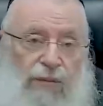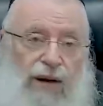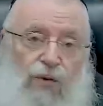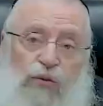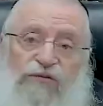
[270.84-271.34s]

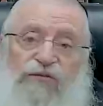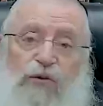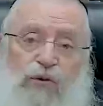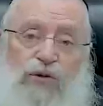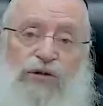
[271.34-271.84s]
Bach
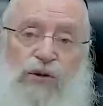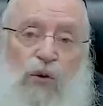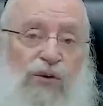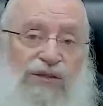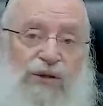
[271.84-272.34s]
refers
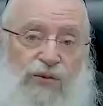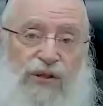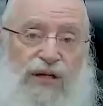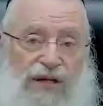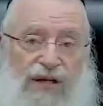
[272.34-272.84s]
also
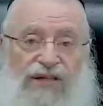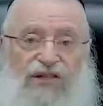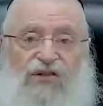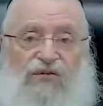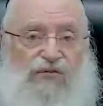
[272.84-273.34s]
to
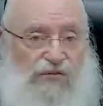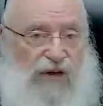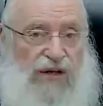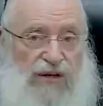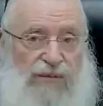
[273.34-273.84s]
Hilchas
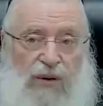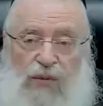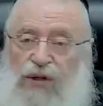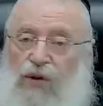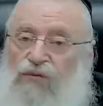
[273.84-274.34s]
Tefillin, but
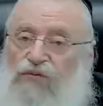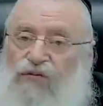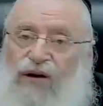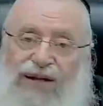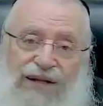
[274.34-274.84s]
we don't
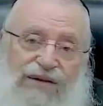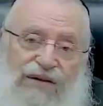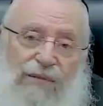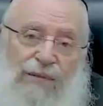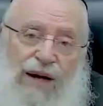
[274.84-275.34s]
find it
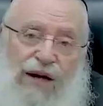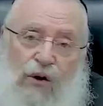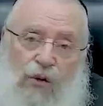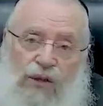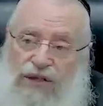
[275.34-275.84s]
in the Bach,
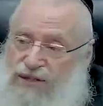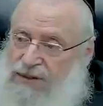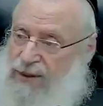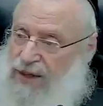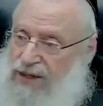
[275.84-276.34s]
only in
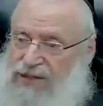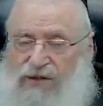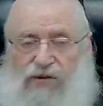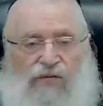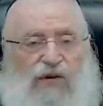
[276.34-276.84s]
Simen Ches
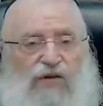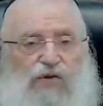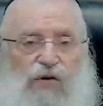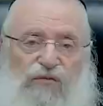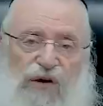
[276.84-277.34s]
and
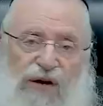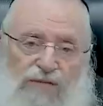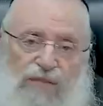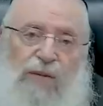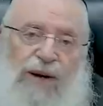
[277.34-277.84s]
Tofreish Chofei.
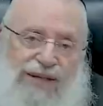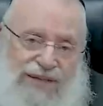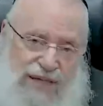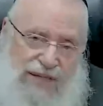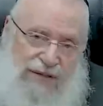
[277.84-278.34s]
The Bach
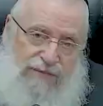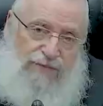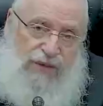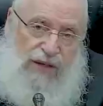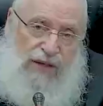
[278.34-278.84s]
says,
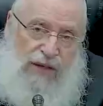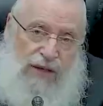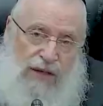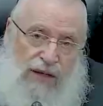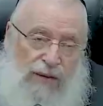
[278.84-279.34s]

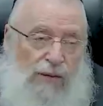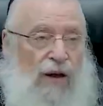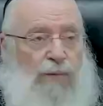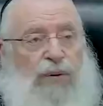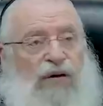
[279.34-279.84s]

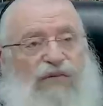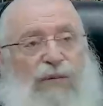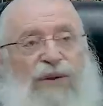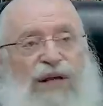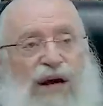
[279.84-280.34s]
above
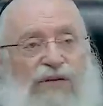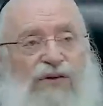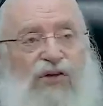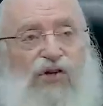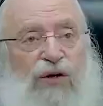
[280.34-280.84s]
and beyond
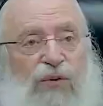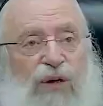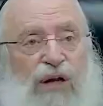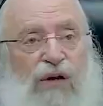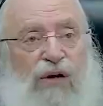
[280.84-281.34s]
the
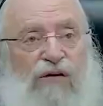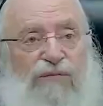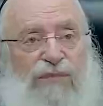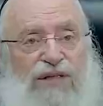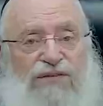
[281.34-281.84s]
general halach of
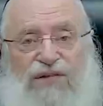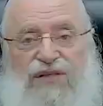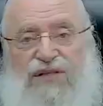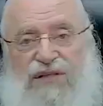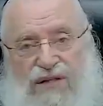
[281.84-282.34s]
mitzvahs
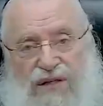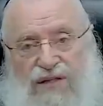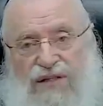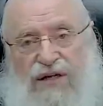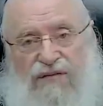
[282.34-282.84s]

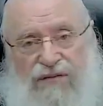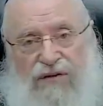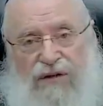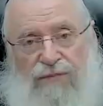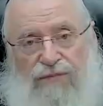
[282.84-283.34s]
tzrichas kavana.